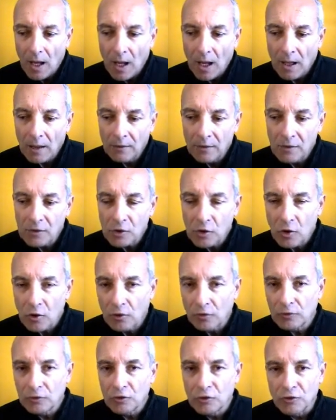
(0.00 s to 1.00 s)
and it's
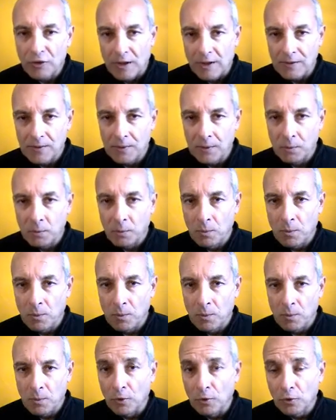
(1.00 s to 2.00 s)
contrasted
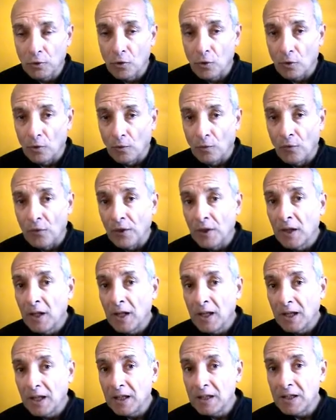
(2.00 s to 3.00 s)
with what's called the
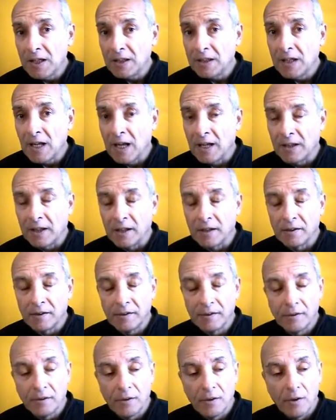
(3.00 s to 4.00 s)
Hinayana
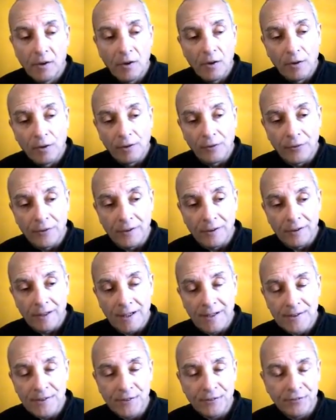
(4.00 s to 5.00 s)
or the
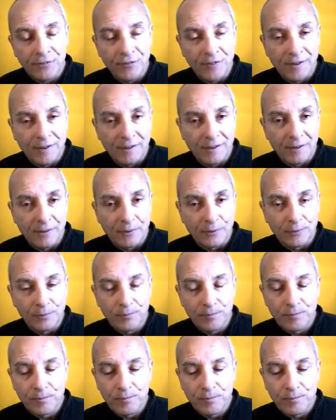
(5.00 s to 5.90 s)
lesser vehicle.